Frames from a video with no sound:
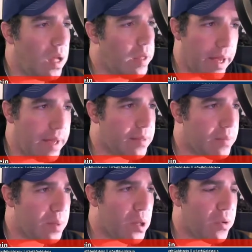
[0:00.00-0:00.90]
Yes,
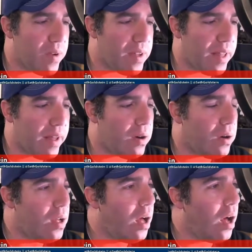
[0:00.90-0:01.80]
I'm going there right now.
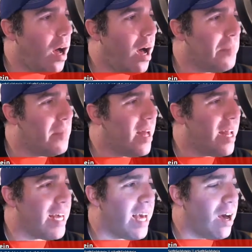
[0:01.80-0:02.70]
Um,
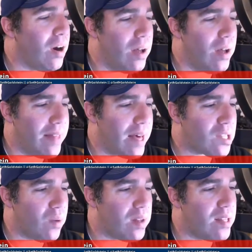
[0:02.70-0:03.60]
anyhow,
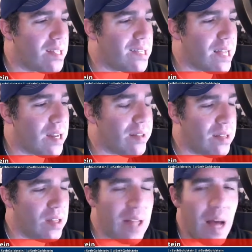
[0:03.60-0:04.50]
next one, the Saturday,
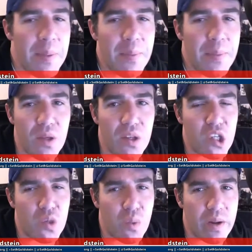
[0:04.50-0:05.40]
you know, a lot of people use
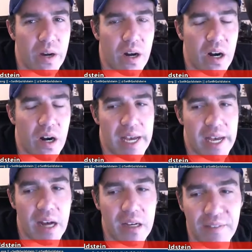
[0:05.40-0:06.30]
Twitter
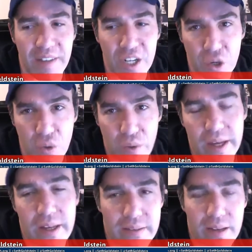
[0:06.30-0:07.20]
in unconventional
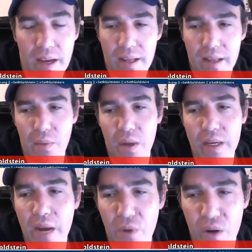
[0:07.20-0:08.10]
ways. One
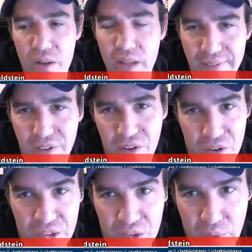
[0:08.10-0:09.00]
guy wrote a novel
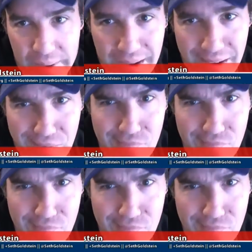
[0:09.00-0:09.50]
using Twitter.